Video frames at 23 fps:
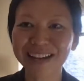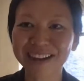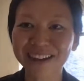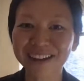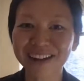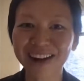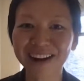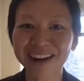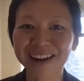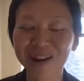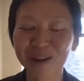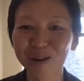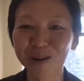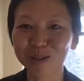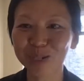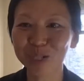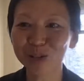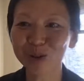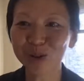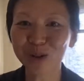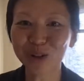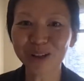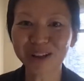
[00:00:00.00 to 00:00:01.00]
you got to go to
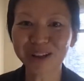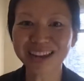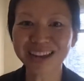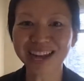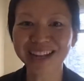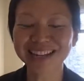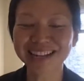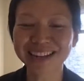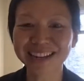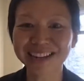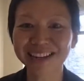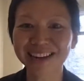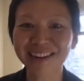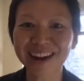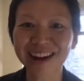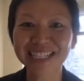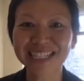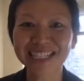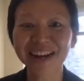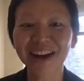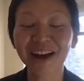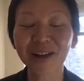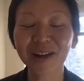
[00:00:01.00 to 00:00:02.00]
school, get good
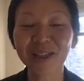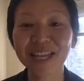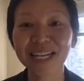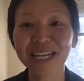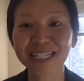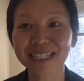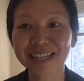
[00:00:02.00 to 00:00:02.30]
grades and all this